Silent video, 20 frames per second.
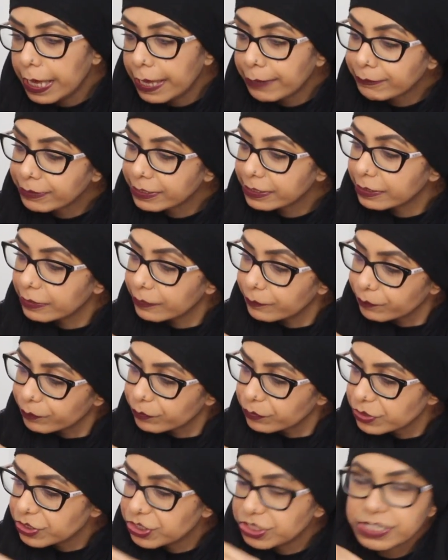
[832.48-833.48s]
I mean,
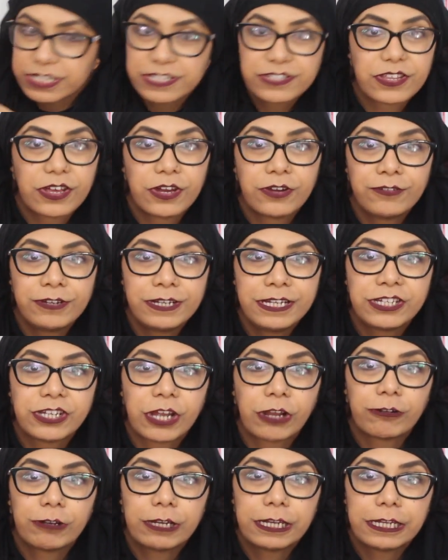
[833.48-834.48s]
she's a really
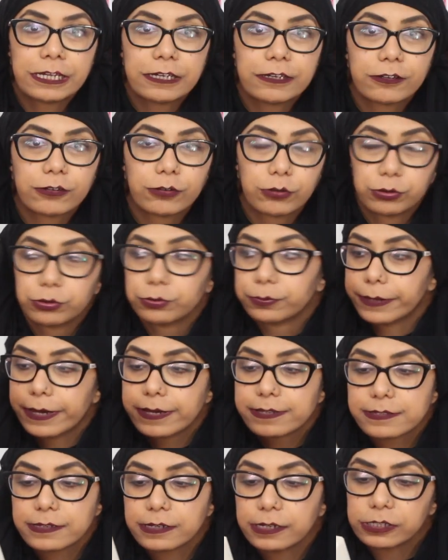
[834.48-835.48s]
genuinely cool
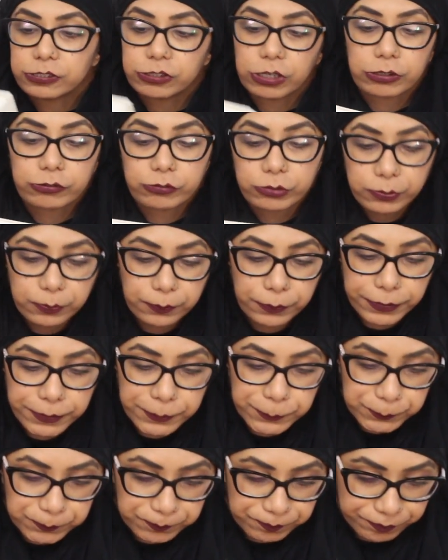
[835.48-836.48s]
person in general,
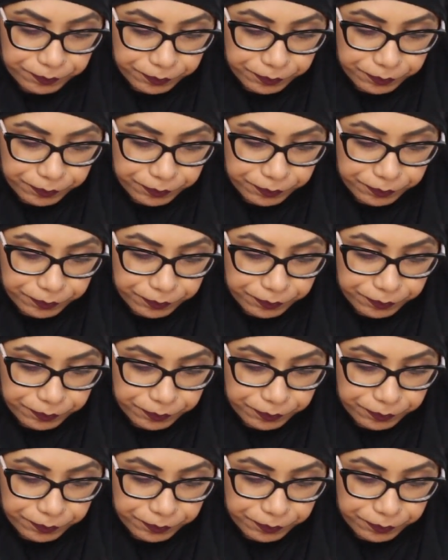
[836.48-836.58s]
but